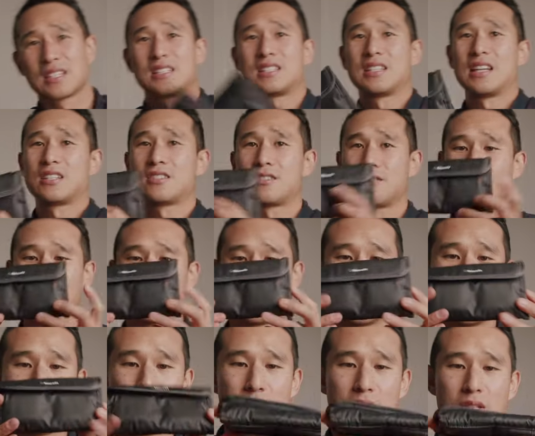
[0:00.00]
accessory that
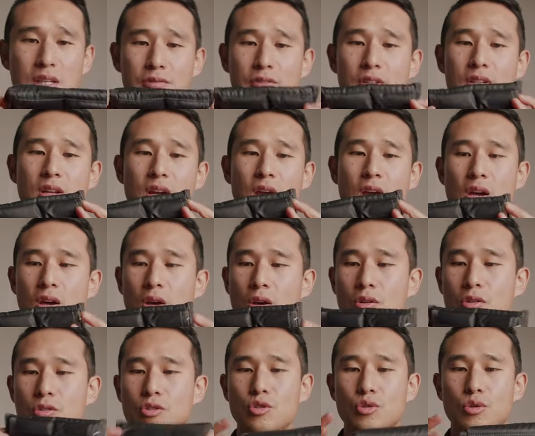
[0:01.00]
I was given
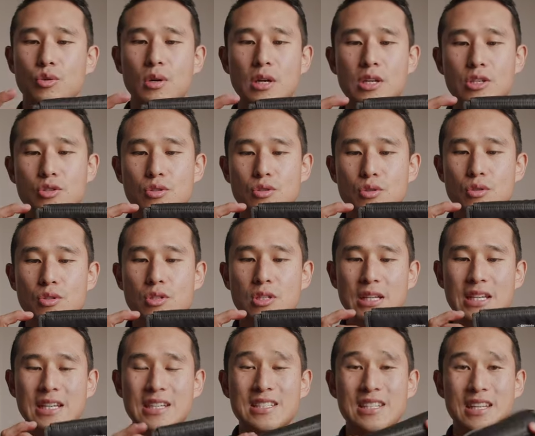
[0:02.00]
to use
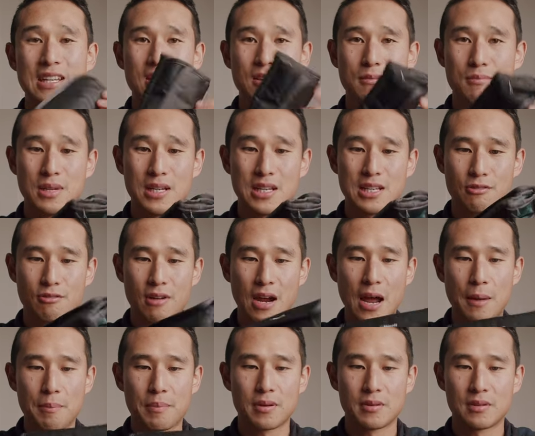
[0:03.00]
is the mini
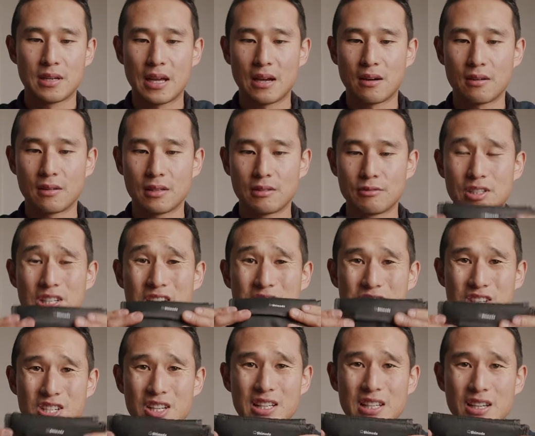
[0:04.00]
wrap. Now,
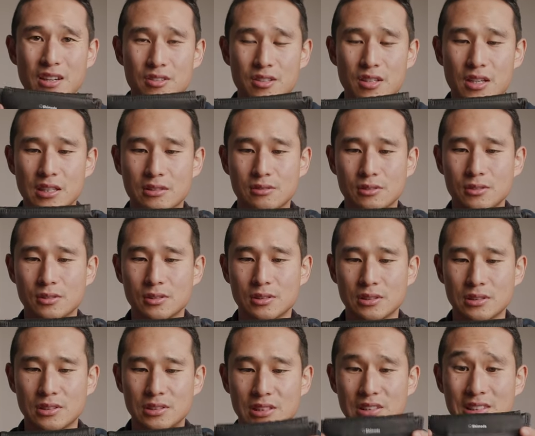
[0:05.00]
initially I was like,
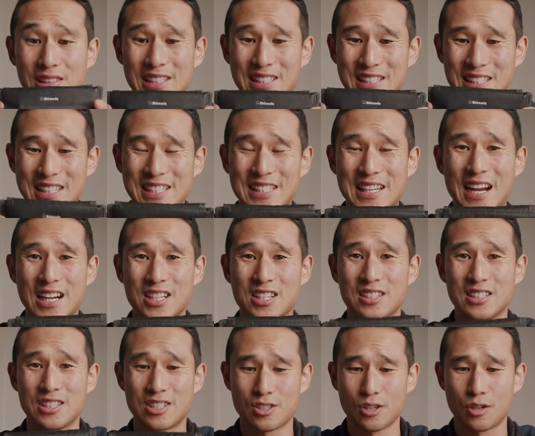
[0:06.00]
oh, this is, this is,
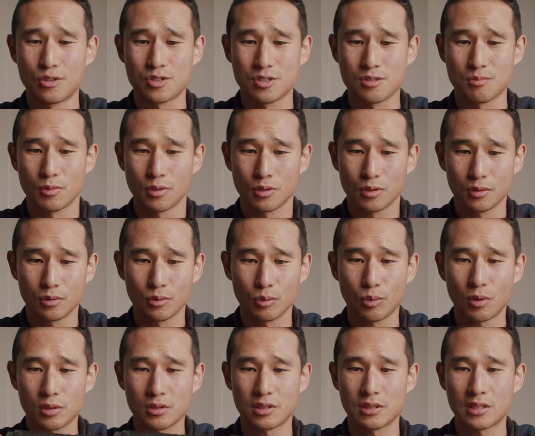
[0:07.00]
actually so small.
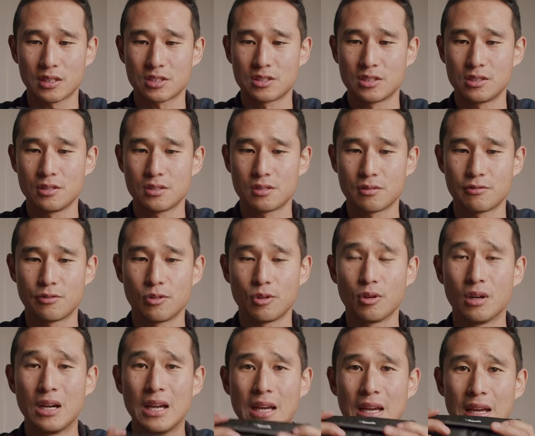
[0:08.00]
What can I actually use it
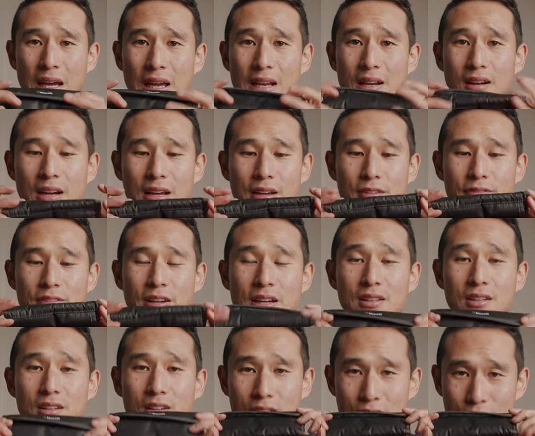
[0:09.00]
for? And I have
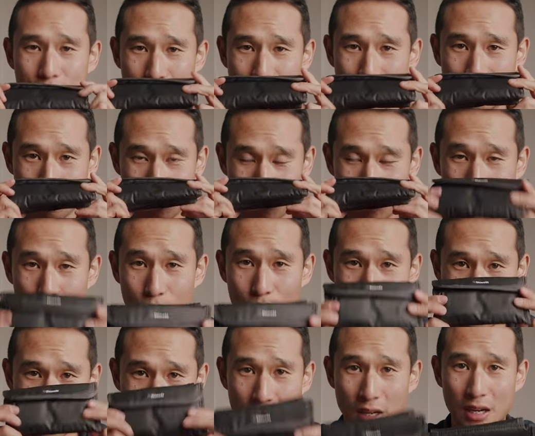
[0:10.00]
found that I use this all
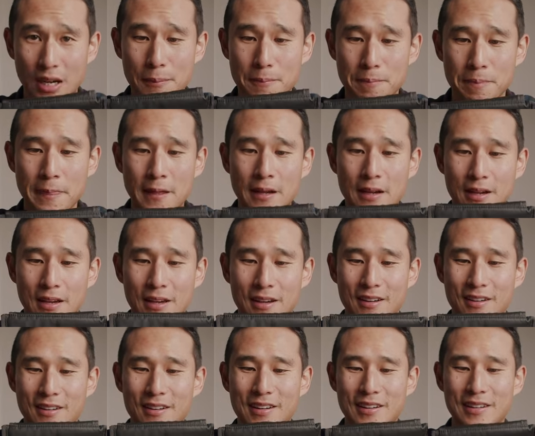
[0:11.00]
the time.
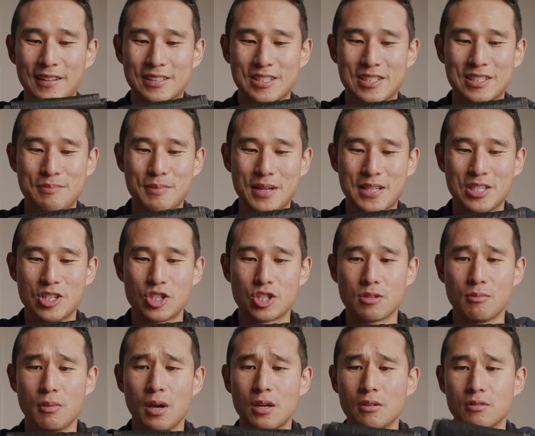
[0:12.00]
And I actually messaged
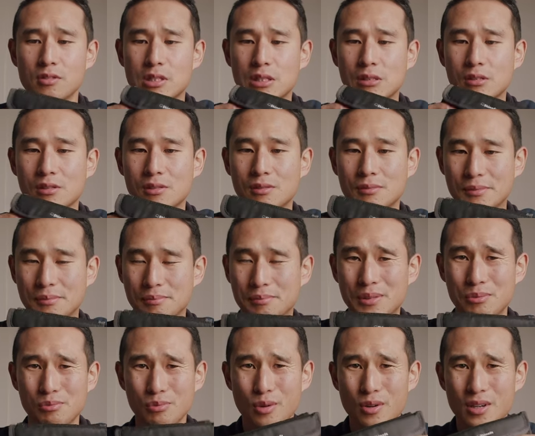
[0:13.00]
Shimoda and said, oh, I'm a
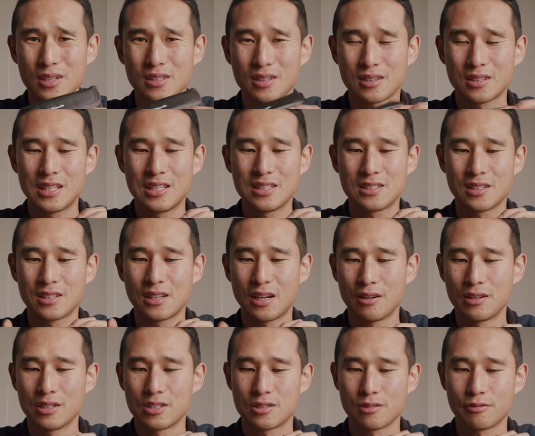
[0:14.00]
bit worried that things are
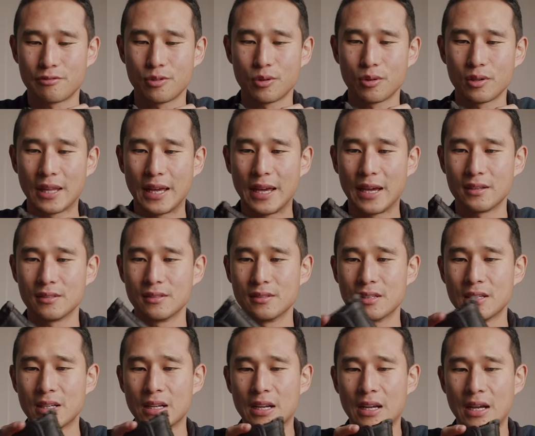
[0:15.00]
going to fall out
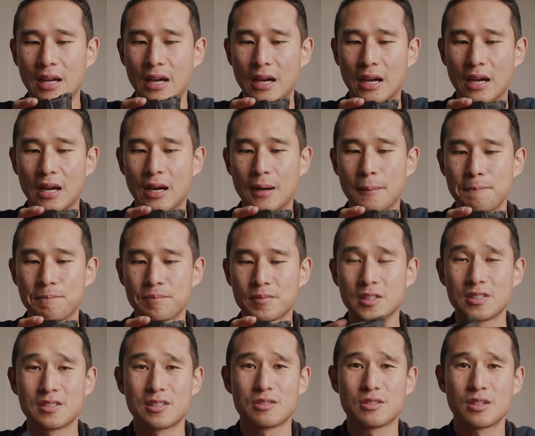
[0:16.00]
and because um,
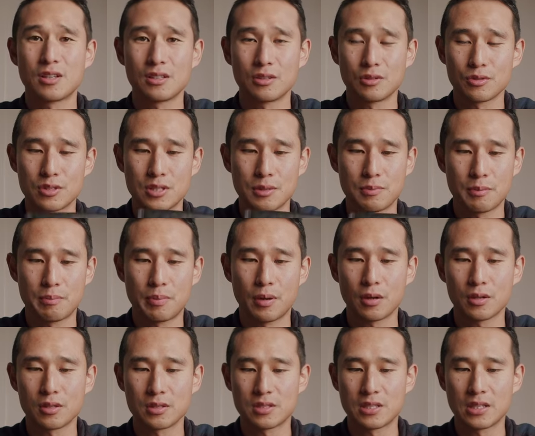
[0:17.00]
there's no little zipper
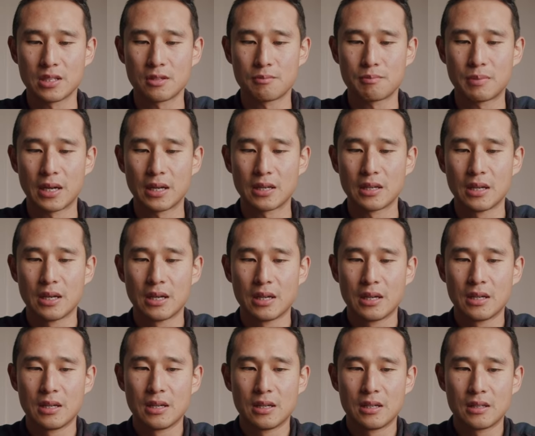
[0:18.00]
pockets in it, but
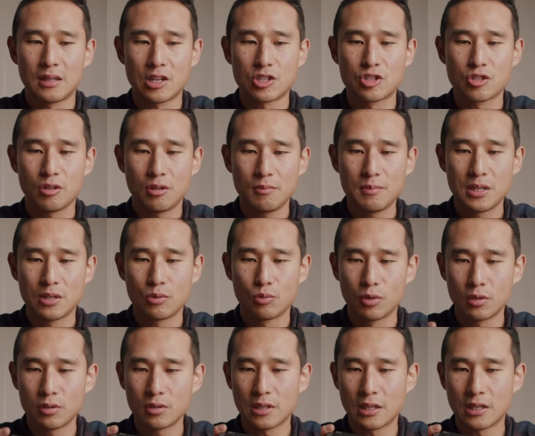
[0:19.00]
they assured me it
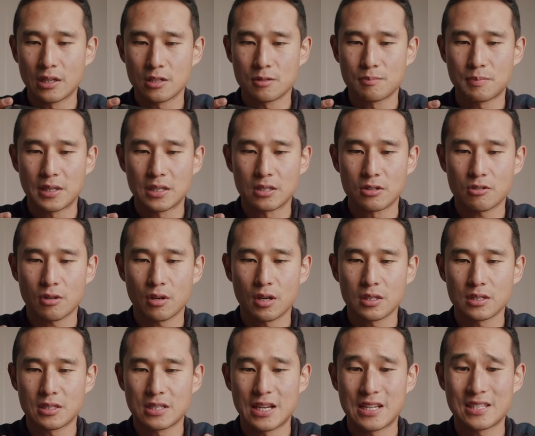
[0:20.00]
wouldn't and it's been
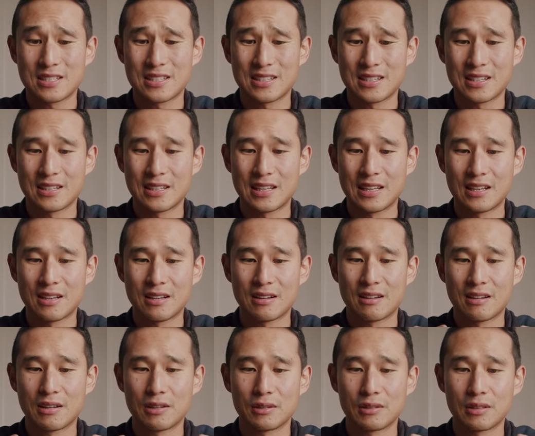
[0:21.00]
tried and tested and then
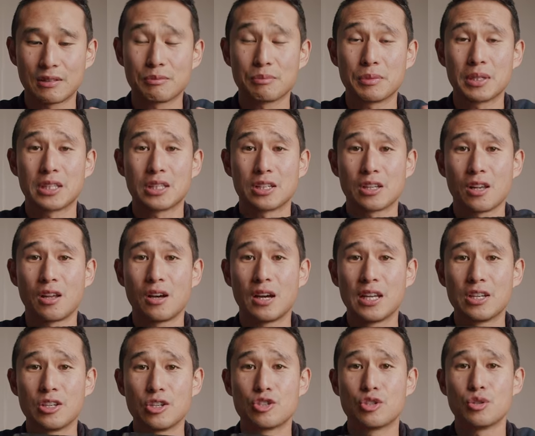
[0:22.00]
I'm
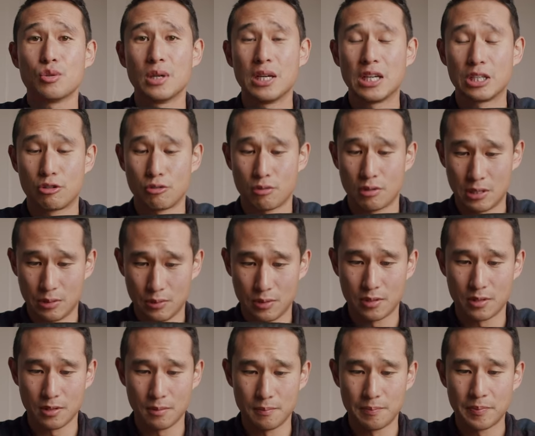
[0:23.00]
inclined to agree
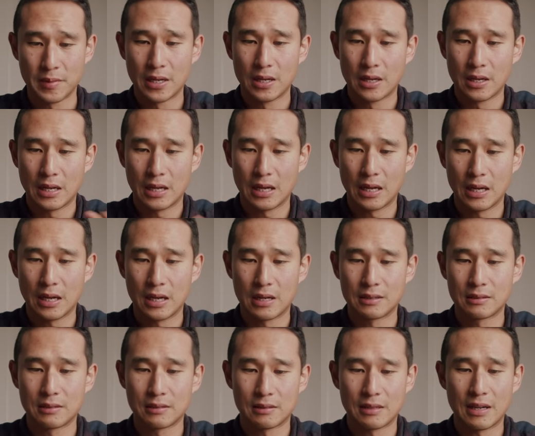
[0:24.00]
with them. Uh,
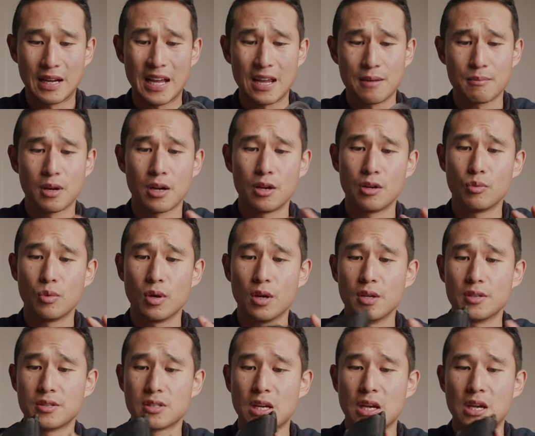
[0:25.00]
I hate my own
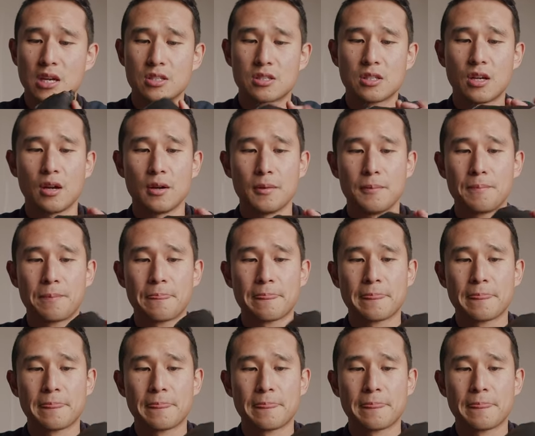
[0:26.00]
words. So